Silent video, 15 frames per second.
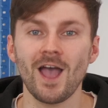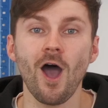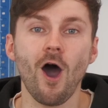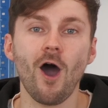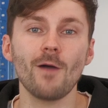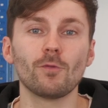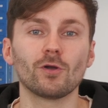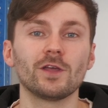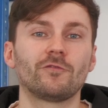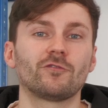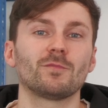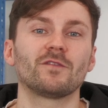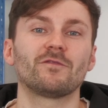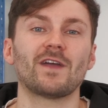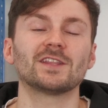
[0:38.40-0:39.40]
I'm Ollie
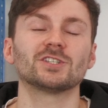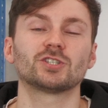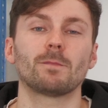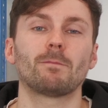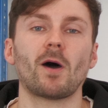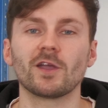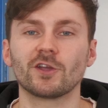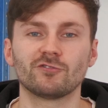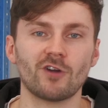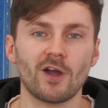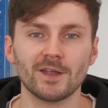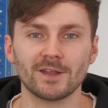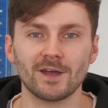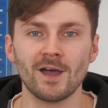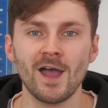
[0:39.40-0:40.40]
from Adventure Bike
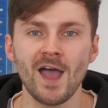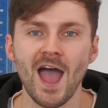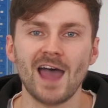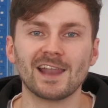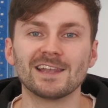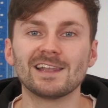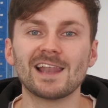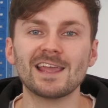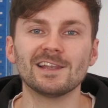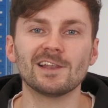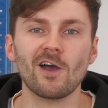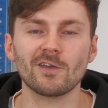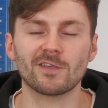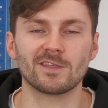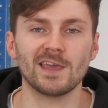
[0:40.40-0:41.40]
Rider, and late
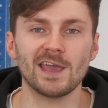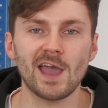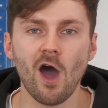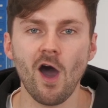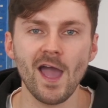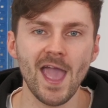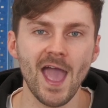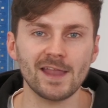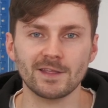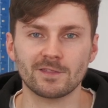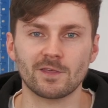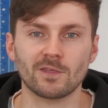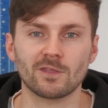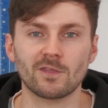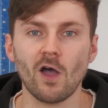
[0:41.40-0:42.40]
last year I headed
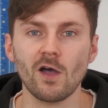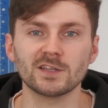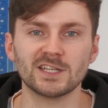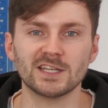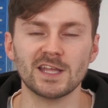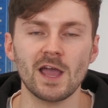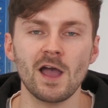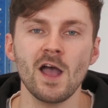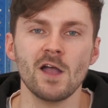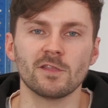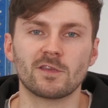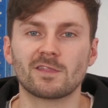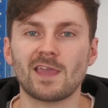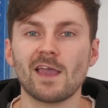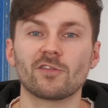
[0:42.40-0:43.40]
to Sardinia
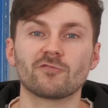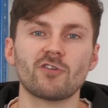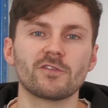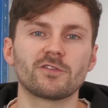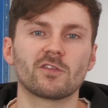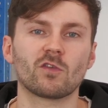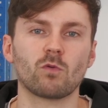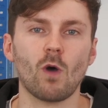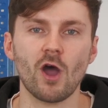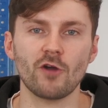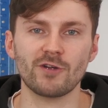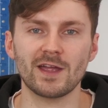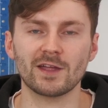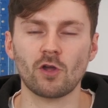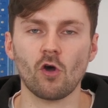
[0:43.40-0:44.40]
to test ride the
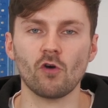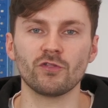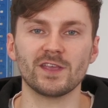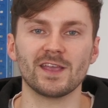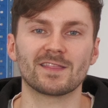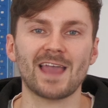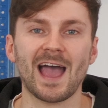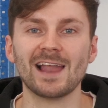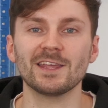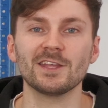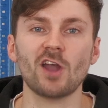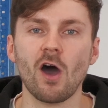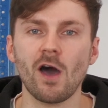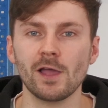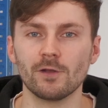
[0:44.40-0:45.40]
Tuareg on the Italian
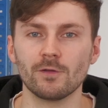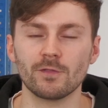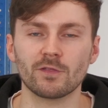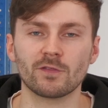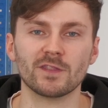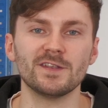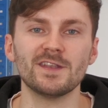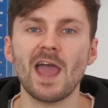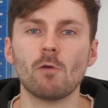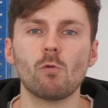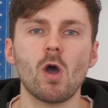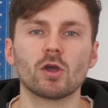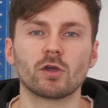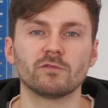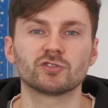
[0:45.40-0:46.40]
island's
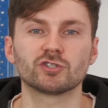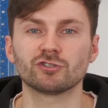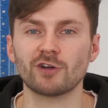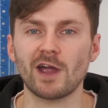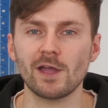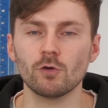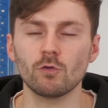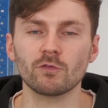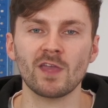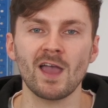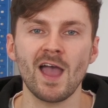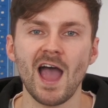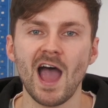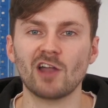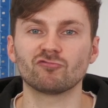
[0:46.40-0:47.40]
network of trails
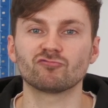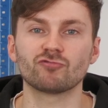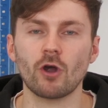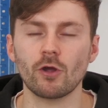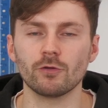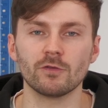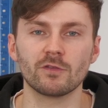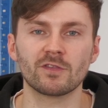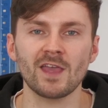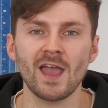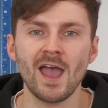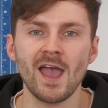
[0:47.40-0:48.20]
and roads.